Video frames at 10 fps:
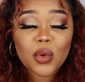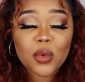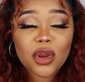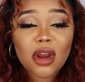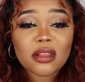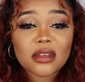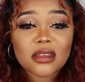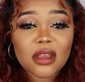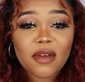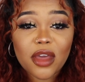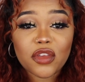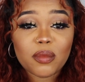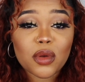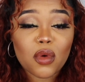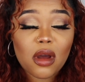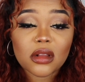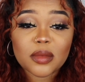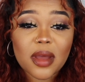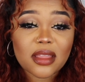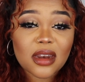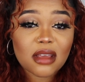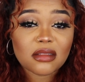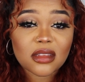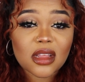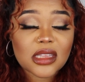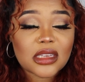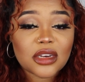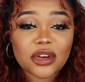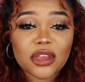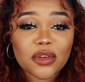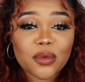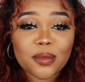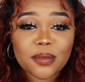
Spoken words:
Regardless of how you've been wronged by the nail salons near you,